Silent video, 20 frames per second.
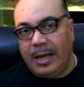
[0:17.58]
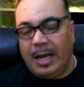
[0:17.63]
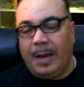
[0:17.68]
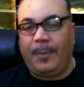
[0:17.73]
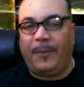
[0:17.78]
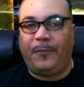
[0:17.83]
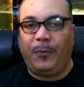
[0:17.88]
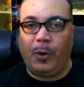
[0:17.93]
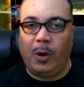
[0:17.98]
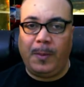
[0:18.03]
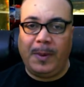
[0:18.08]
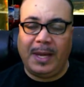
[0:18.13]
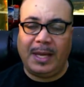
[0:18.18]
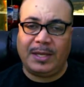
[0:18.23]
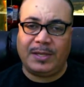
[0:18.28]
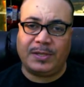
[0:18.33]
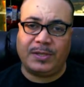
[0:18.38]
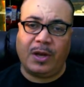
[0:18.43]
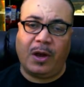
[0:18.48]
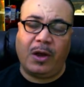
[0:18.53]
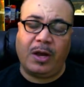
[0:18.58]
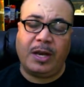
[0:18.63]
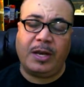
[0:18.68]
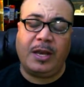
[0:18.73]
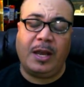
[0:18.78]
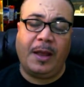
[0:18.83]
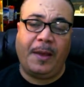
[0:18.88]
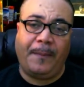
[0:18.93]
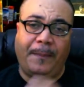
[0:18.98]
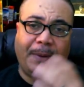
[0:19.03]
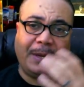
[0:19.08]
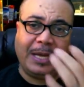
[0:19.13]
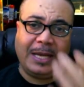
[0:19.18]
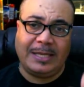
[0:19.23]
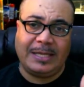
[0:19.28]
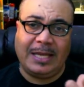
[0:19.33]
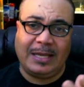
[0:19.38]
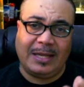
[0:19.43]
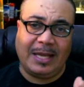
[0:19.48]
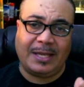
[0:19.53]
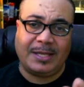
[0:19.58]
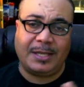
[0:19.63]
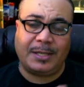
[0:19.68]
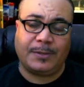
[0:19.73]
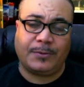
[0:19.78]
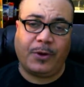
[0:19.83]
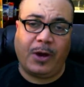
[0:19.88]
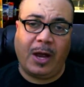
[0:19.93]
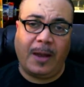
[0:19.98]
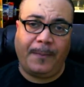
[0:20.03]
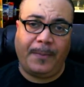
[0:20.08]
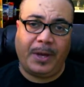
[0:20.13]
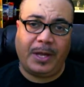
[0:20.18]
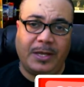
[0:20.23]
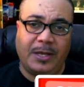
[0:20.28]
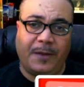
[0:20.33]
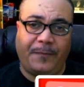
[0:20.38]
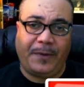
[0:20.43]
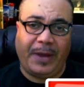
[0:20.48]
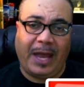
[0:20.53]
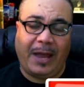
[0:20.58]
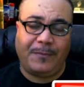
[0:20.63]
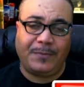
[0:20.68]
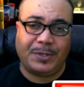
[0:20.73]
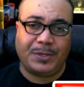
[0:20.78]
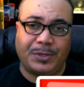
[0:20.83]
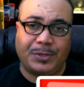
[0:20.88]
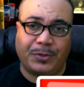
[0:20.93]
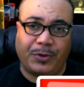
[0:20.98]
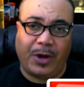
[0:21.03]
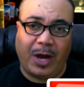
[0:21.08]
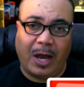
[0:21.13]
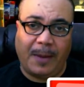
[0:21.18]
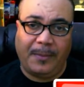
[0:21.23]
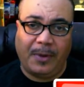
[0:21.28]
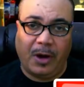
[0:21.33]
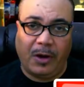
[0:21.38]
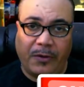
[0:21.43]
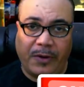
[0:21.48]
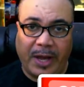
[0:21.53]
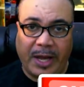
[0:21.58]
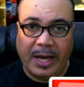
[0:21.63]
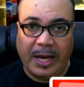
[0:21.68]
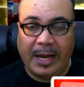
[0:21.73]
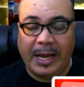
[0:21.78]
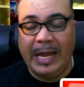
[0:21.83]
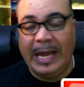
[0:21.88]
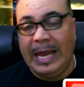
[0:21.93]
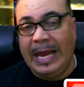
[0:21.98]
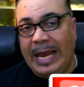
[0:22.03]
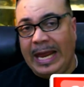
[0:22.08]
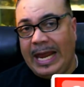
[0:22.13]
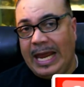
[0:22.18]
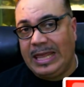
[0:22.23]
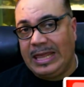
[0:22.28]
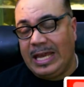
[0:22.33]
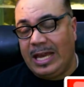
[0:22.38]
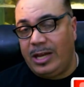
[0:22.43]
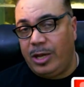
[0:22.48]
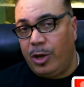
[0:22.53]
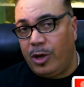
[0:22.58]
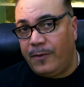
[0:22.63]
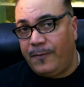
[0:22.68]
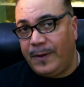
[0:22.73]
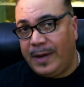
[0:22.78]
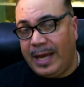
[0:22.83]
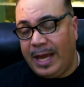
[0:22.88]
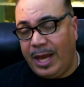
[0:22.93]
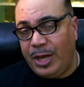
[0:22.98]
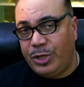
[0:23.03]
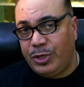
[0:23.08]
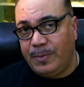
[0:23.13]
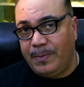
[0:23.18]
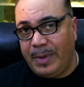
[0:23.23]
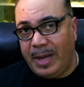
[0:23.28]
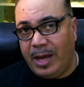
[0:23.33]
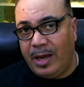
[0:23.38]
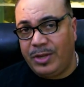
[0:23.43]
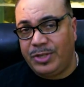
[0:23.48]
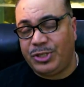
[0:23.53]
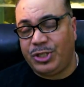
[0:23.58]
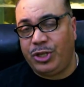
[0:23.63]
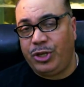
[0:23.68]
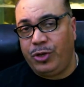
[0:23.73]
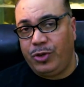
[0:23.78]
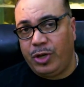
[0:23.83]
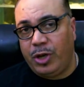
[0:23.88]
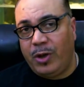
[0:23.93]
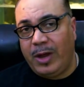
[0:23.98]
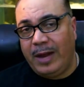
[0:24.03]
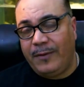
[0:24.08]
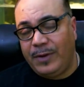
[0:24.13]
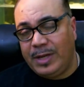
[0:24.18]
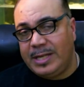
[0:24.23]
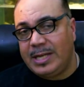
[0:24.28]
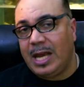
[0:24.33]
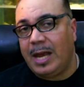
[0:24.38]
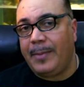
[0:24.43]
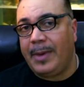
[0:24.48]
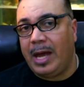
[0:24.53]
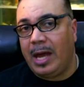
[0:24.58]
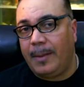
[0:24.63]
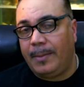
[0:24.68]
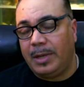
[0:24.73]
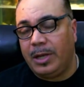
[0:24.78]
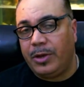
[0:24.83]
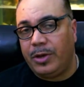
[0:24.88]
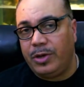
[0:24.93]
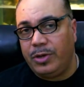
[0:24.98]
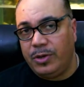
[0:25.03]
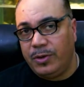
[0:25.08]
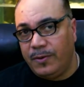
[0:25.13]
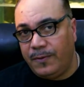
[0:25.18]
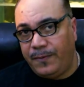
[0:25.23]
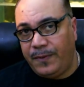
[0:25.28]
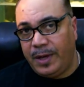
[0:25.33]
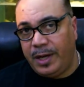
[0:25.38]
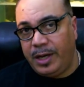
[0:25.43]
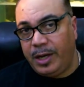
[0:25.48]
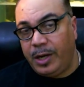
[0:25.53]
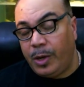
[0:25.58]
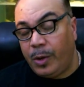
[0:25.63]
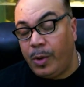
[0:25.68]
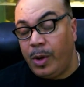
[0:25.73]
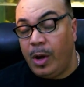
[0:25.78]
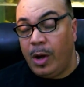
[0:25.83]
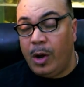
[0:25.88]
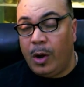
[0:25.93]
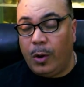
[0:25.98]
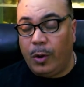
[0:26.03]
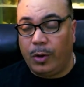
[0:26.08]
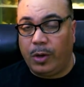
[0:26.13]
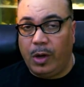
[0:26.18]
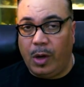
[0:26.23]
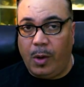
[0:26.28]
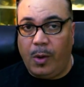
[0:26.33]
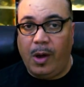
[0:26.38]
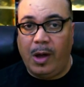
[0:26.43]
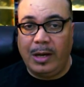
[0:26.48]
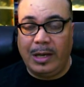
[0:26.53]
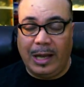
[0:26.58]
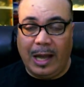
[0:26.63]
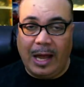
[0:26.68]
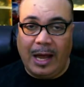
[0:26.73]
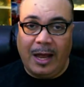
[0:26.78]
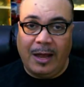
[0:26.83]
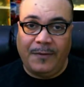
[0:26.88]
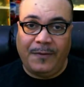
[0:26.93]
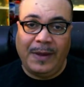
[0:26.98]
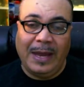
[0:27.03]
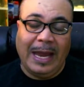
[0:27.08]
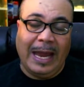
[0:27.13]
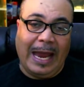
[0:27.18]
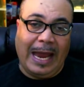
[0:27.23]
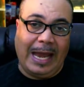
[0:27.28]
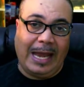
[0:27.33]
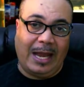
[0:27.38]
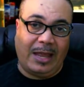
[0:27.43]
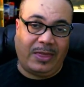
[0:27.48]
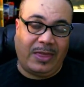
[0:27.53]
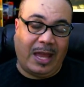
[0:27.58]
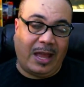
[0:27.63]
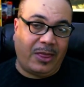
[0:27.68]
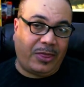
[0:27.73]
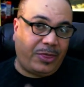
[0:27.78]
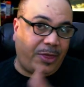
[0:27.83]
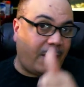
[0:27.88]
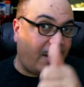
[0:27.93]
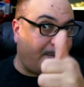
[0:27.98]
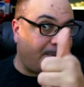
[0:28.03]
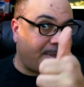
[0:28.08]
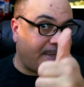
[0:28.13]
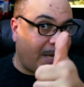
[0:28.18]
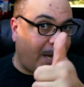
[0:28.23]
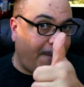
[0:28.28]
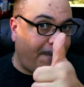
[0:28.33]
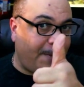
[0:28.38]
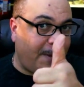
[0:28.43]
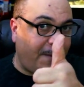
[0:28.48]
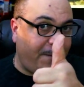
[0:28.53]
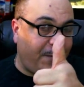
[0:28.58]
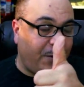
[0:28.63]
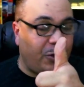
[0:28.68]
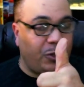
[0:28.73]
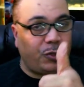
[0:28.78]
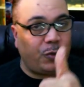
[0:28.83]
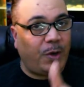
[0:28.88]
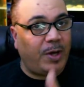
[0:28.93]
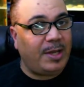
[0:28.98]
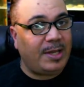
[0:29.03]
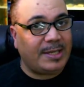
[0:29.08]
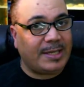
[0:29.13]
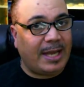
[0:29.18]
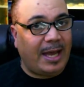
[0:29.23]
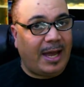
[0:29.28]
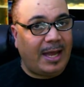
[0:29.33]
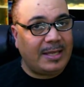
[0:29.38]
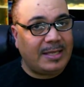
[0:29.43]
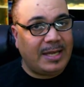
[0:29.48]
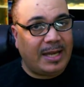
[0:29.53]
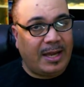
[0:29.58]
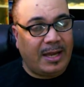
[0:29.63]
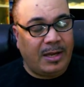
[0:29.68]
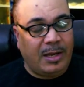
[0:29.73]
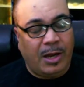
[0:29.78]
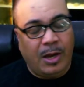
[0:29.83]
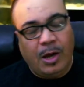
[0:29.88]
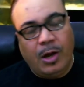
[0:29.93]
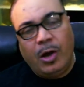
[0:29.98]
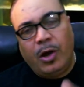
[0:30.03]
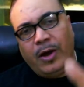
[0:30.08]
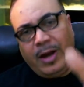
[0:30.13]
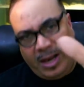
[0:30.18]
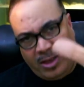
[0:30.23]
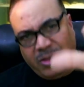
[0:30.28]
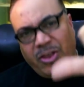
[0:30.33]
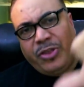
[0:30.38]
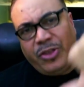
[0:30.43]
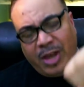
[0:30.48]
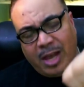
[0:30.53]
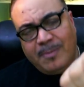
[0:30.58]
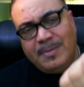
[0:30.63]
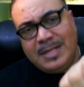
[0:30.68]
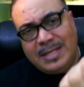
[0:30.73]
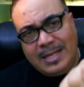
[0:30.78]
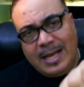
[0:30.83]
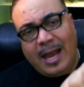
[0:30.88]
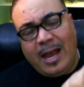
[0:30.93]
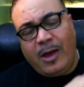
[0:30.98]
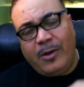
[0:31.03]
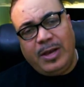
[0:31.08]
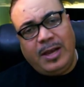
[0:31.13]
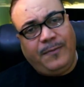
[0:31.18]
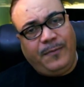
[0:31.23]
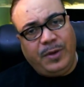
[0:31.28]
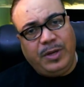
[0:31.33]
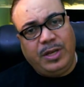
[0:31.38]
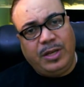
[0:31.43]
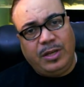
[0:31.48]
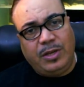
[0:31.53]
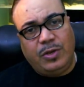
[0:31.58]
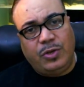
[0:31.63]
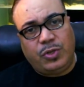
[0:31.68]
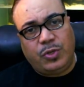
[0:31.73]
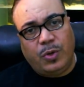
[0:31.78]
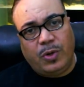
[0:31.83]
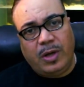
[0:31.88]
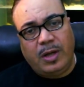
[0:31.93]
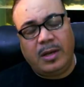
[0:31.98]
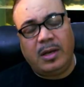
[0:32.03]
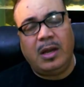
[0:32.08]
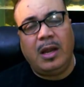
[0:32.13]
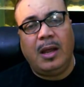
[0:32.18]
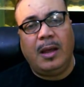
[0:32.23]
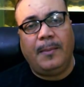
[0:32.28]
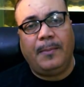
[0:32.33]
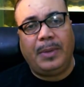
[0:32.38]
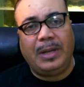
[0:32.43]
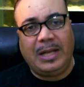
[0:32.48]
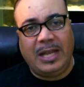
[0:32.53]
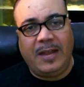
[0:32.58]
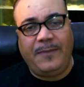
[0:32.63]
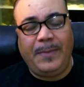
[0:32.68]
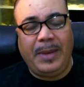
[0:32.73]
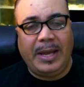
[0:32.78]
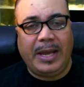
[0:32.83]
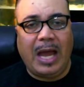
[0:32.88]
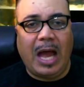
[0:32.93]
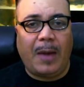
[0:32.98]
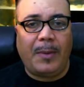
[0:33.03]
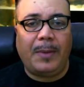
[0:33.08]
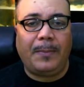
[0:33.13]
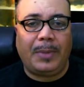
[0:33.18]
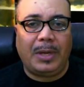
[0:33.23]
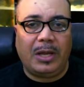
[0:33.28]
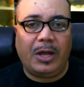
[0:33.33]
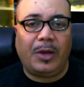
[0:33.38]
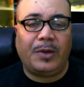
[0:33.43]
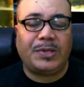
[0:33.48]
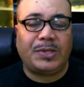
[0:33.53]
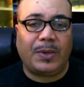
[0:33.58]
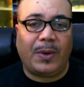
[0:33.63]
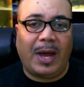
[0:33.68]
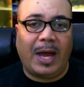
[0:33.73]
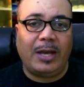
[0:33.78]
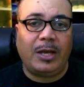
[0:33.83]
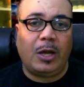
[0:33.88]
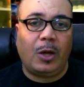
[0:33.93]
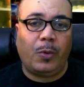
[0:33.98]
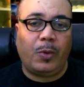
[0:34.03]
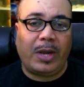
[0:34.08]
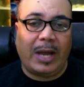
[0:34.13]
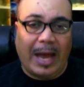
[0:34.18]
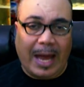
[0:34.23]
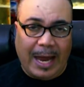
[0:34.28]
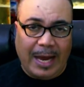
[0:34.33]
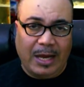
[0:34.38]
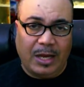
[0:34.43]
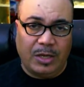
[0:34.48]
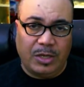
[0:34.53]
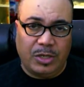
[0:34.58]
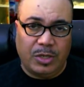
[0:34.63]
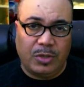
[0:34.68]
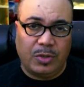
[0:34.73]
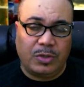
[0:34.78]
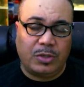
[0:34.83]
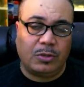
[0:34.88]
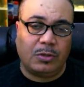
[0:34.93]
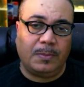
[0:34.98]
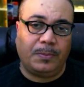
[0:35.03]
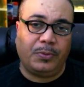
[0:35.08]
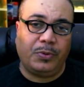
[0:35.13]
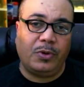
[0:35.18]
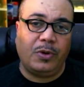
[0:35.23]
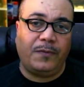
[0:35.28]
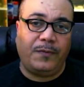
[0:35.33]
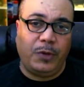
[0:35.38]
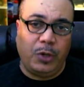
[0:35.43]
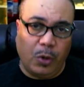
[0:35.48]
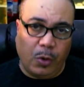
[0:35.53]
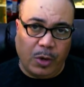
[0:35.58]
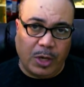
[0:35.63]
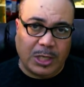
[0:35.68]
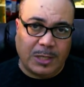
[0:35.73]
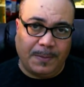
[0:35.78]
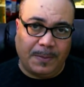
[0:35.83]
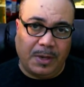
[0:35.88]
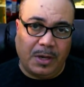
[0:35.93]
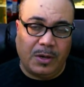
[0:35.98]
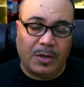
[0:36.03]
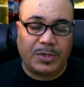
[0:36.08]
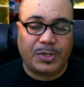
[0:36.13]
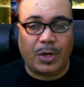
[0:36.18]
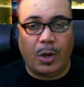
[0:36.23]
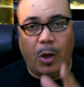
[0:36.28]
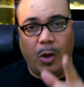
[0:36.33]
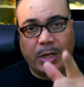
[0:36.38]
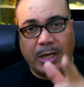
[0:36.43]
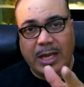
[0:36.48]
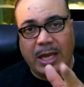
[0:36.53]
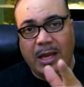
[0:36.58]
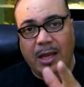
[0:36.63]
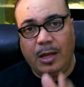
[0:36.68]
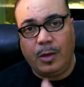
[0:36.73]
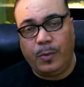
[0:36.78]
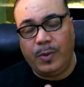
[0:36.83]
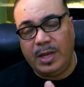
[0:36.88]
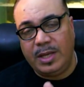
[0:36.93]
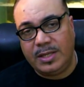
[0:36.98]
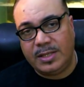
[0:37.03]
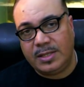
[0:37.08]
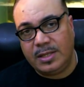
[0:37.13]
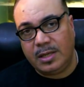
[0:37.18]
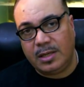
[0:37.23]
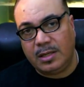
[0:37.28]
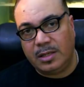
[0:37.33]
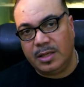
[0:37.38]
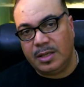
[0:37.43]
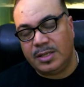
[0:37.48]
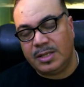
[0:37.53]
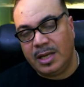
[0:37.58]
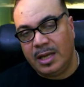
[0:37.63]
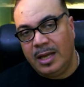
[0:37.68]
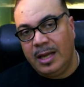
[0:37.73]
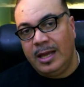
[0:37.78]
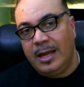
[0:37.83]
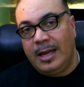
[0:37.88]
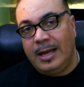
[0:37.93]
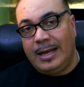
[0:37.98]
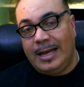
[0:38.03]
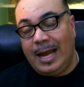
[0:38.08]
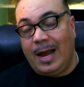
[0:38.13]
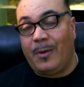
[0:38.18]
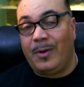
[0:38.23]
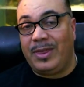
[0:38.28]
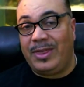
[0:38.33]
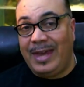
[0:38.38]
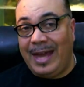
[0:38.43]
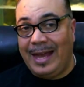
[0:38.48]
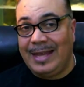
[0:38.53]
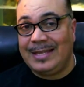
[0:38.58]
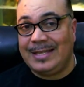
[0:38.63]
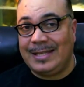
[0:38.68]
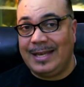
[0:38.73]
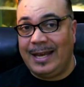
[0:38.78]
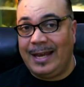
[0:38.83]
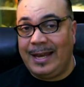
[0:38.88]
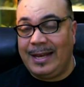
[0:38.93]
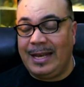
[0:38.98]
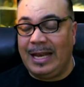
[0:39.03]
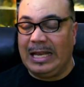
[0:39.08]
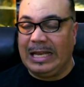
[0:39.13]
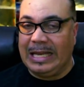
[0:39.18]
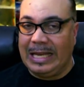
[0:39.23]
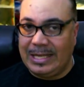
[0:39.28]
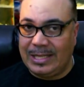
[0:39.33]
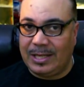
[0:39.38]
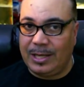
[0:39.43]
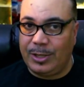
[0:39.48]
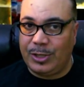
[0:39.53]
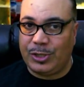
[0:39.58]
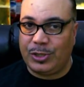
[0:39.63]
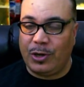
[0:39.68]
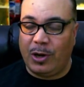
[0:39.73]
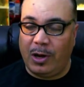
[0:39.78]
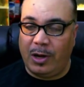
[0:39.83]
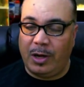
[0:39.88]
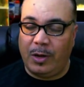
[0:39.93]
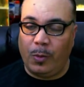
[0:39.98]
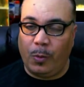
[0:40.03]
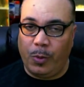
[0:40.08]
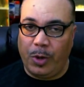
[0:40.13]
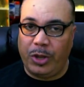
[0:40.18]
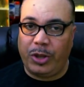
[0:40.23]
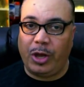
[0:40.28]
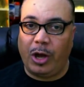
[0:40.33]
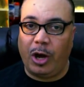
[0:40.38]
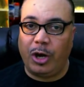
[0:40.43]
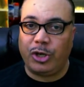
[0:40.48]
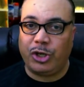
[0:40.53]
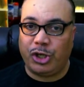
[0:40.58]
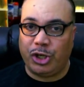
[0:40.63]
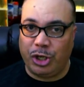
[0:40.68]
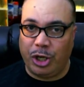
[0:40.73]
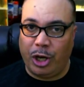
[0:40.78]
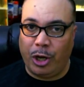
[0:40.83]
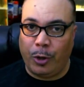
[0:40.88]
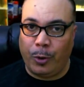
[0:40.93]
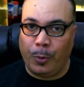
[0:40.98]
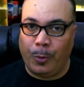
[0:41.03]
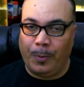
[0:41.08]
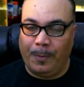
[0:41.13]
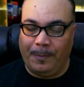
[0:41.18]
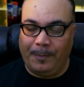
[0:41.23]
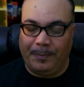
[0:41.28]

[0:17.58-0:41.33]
Now before we get started, please hit that subscribe button if you haven't subscribed already. Hit that notification bell so you know every time I upload a new video or go on live and hit that thumbs up if you enjoy this content hit the thumbs down if you did enjoy it, but leave me a comment below so I know what I can do to improve your experience on King Queen cichlids. Now with that said, let's get started with our show.